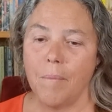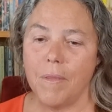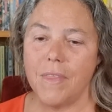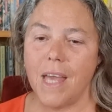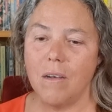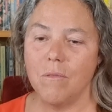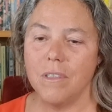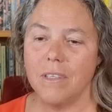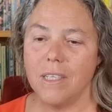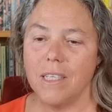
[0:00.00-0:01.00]
but that
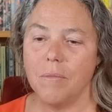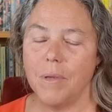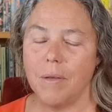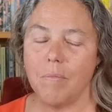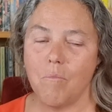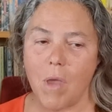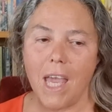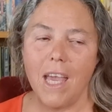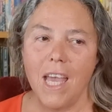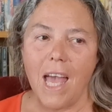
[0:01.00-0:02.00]
was a little bit meh,